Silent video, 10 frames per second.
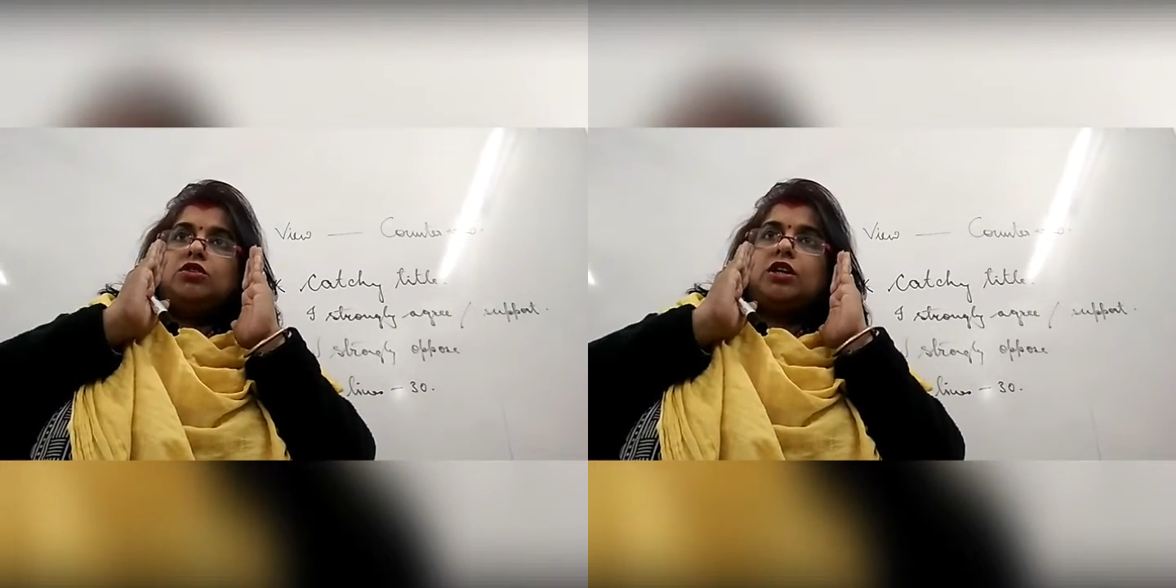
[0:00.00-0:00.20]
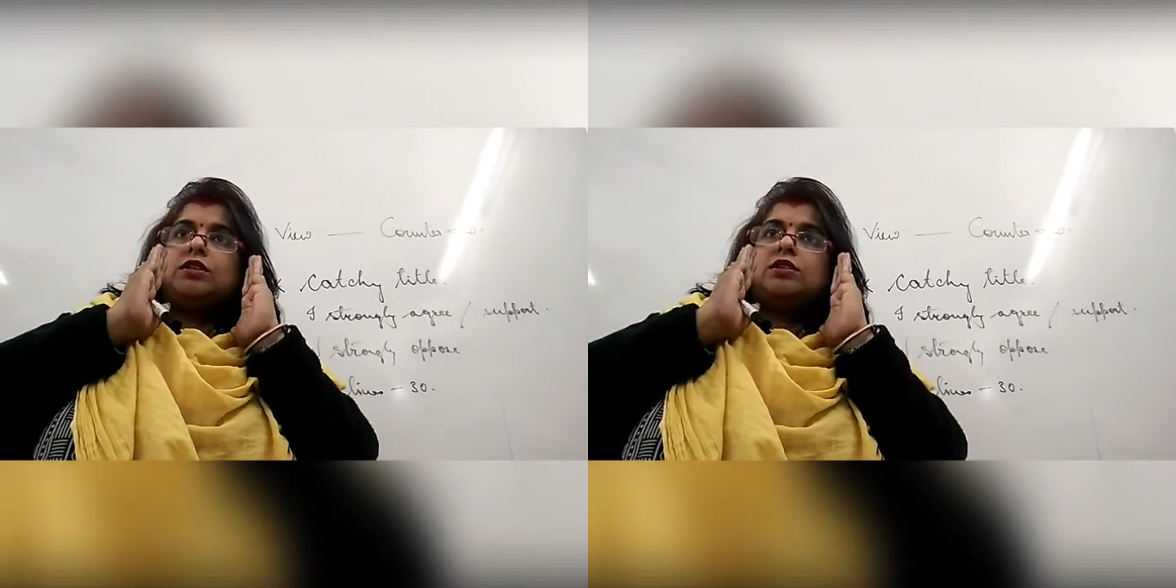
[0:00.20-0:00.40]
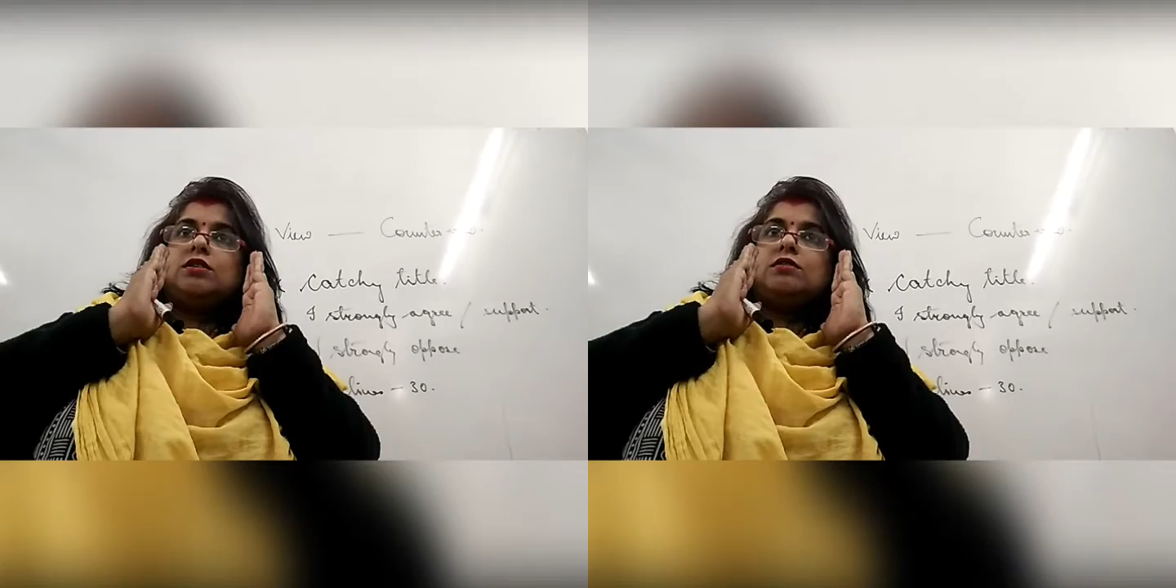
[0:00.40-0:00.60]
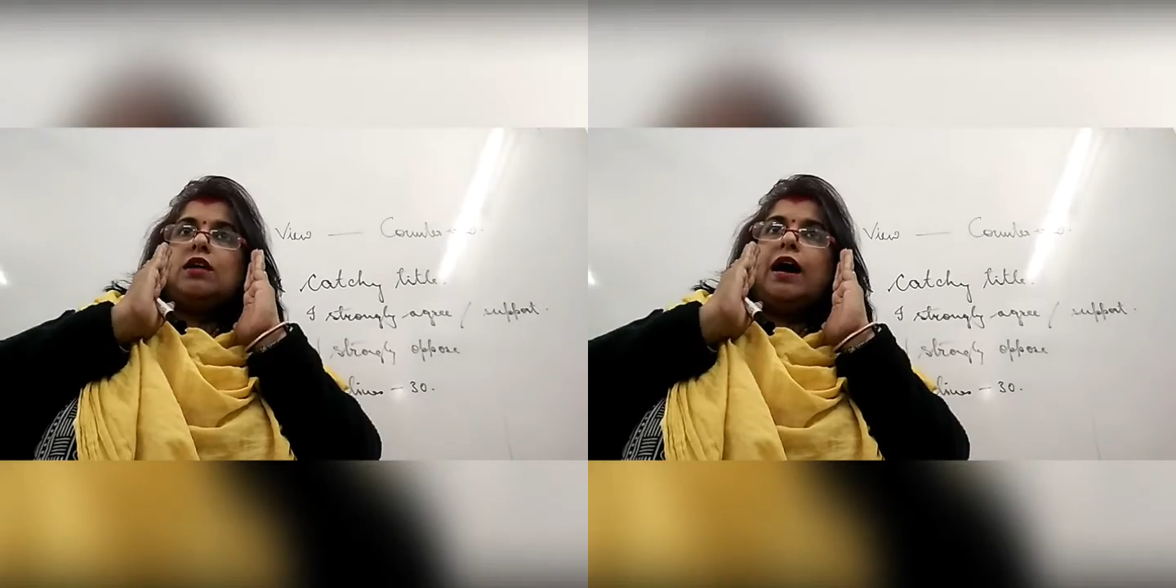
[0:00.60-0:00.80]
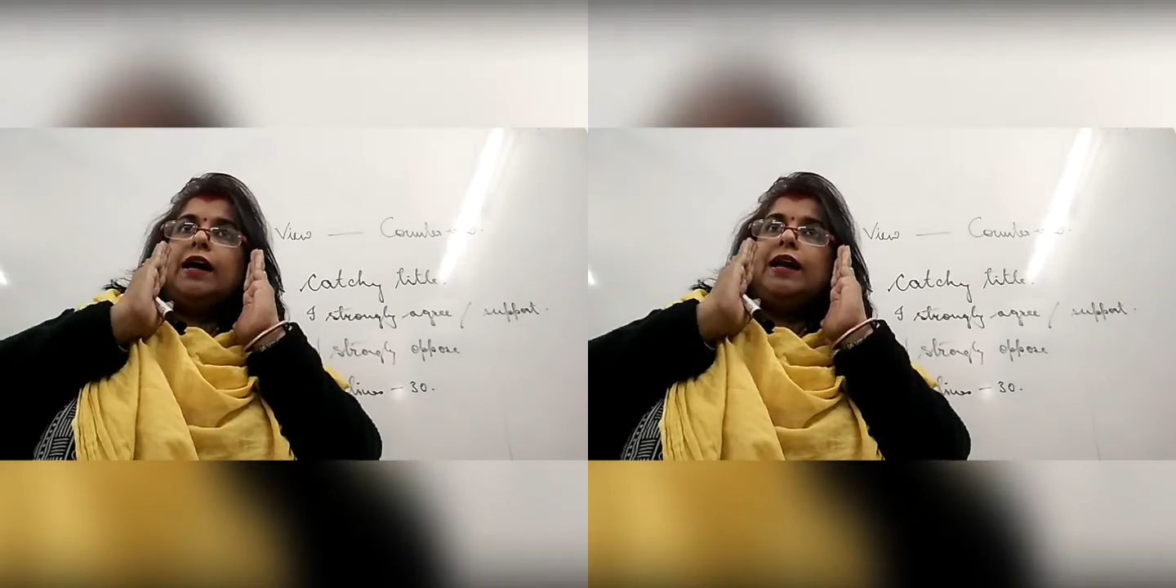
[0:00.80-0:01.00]

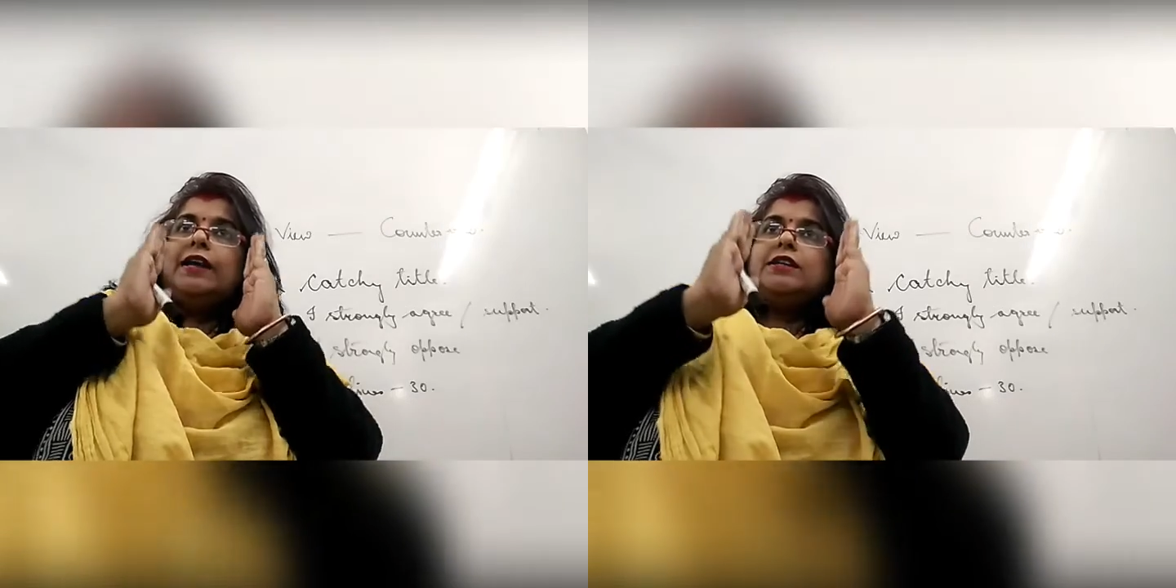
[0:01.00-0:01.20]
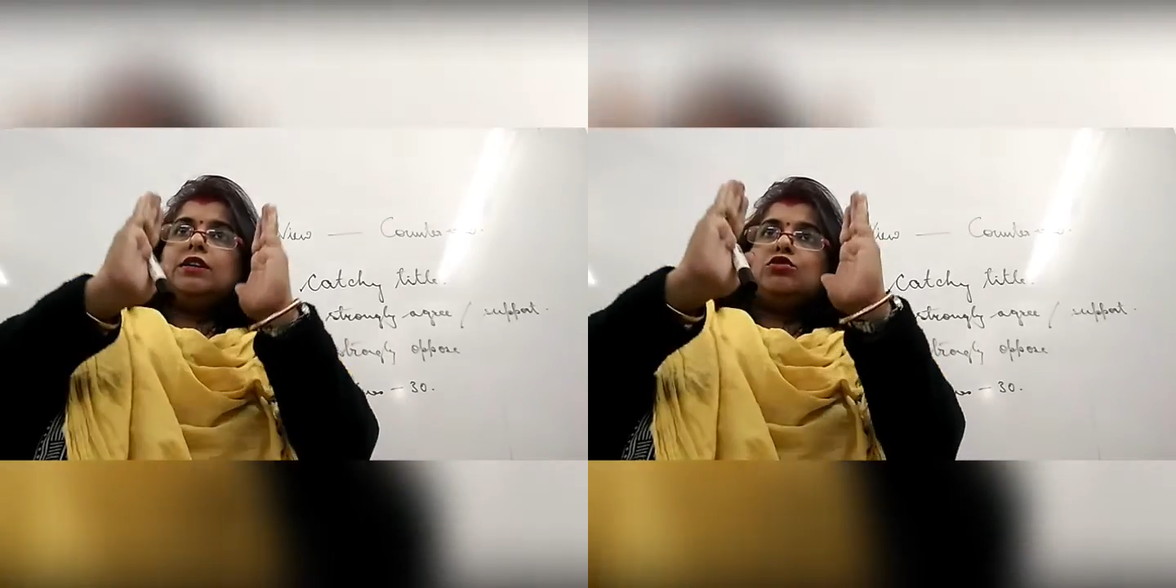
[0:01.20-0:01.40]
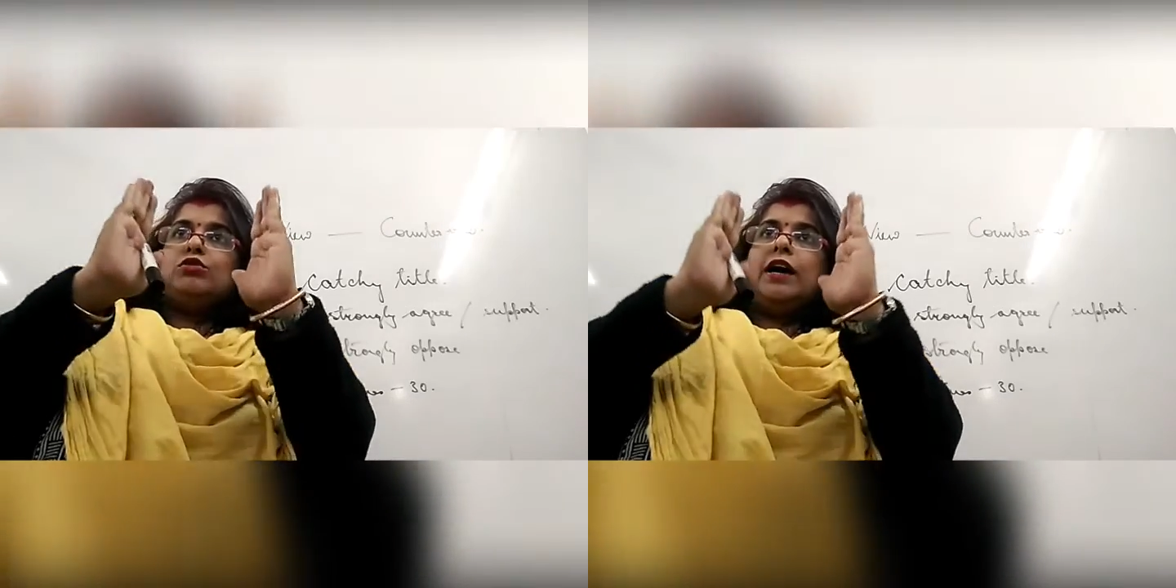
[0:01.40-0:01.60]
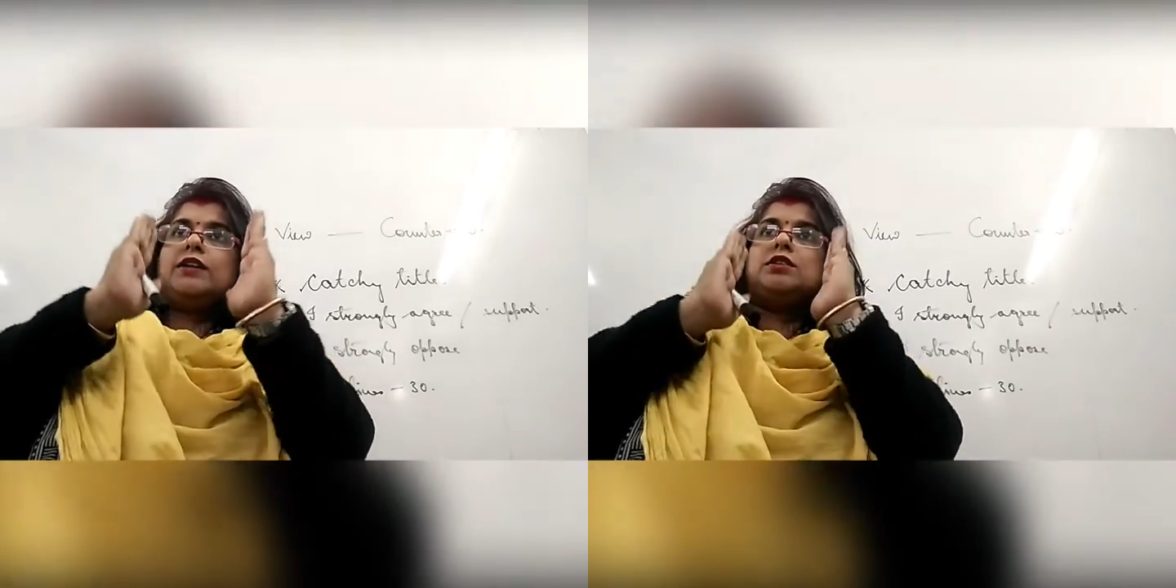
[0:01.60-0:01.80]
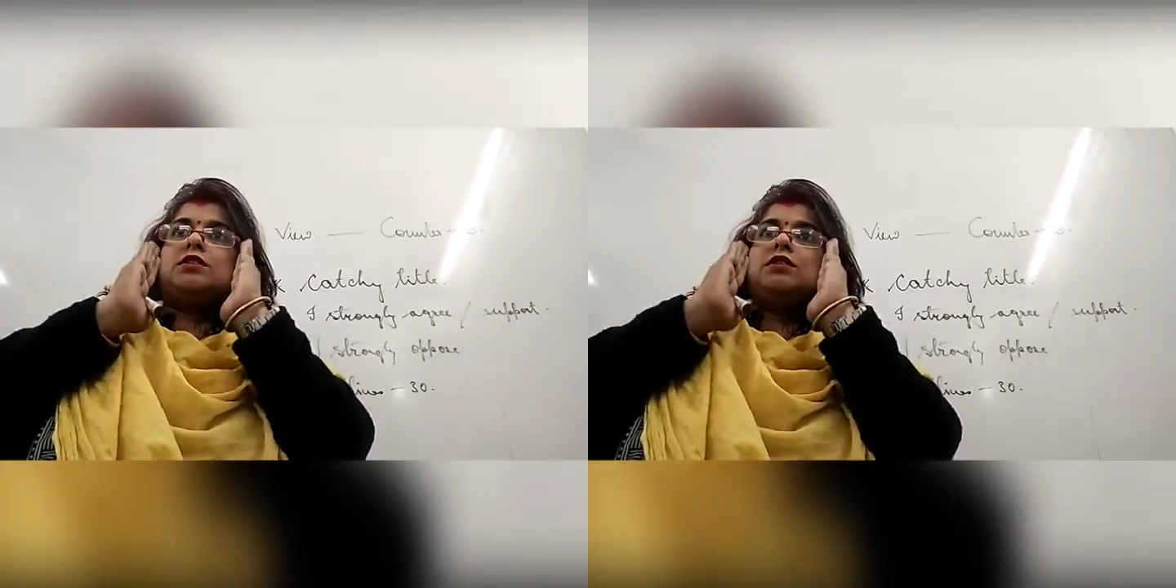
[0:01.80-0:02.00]
just highlighting to
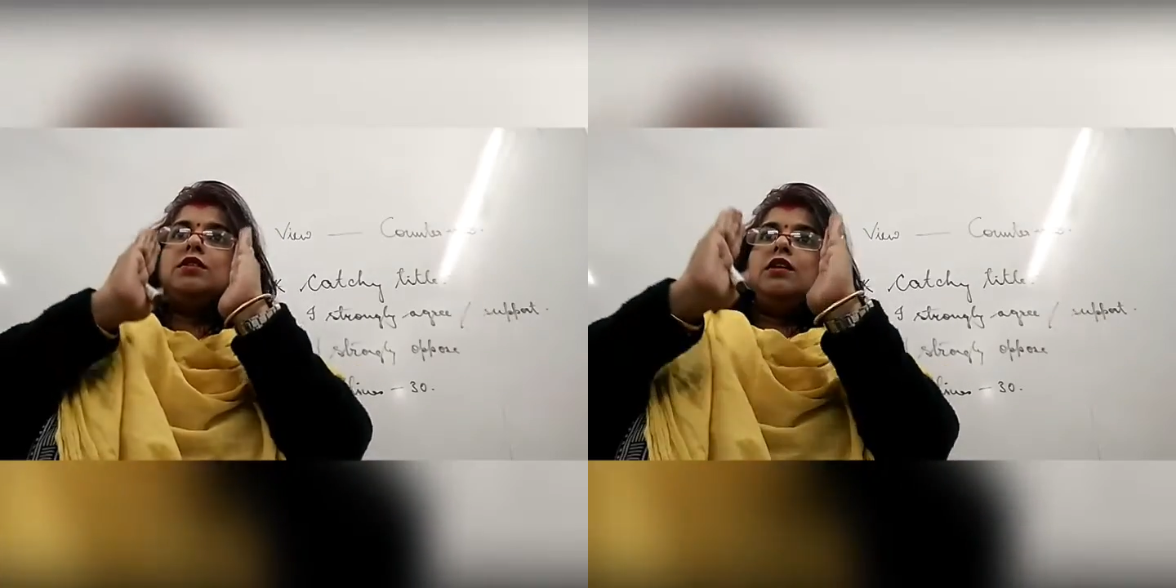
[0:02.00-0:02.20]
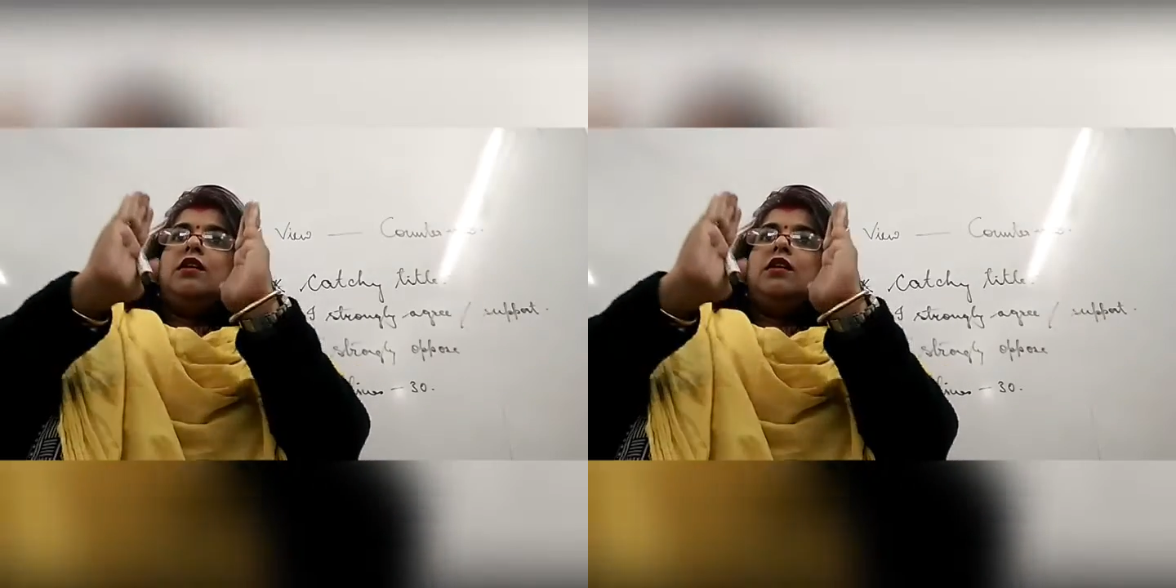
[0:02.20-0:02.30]
that,